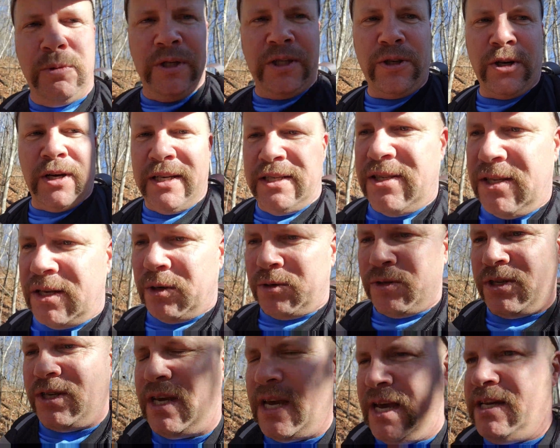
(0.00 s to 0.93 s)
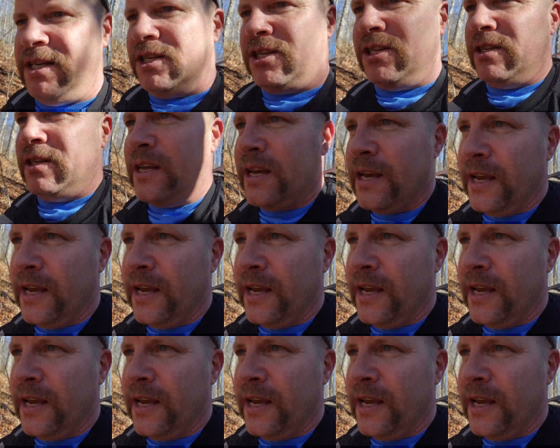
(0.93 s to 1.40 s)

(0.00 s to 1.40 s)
Trace Association,